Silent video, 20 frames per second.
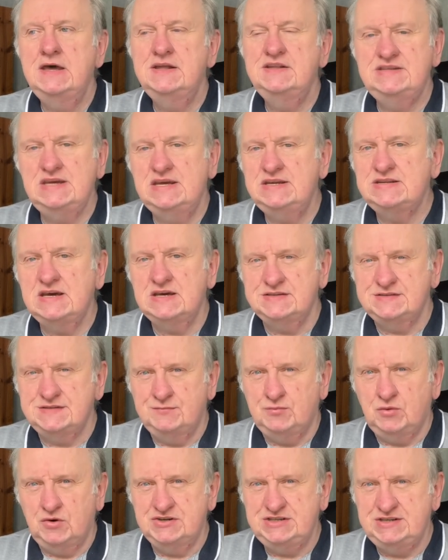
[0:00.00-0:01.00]
details of
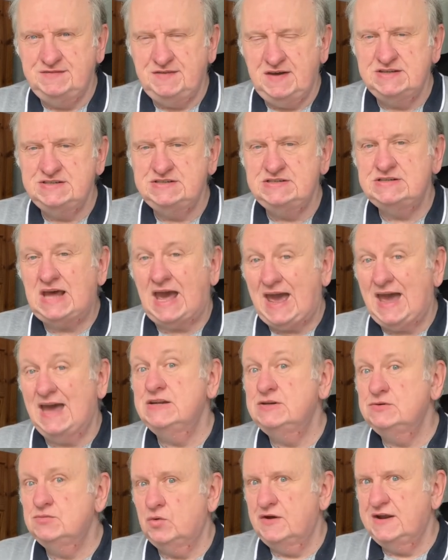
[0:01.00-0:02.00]
what you've entered
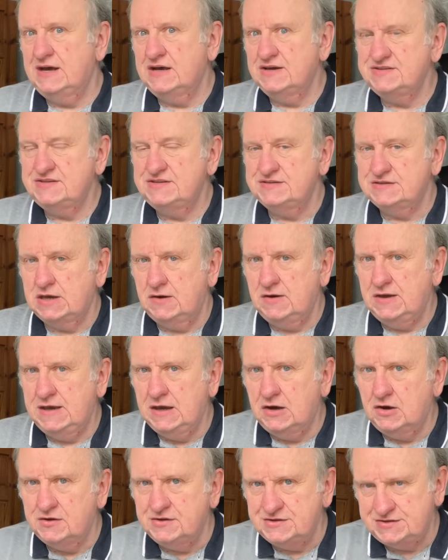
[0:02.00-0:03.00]
and what else is going
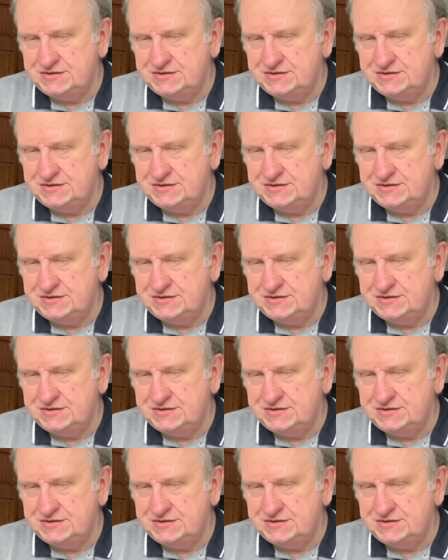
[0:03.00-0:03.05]
on.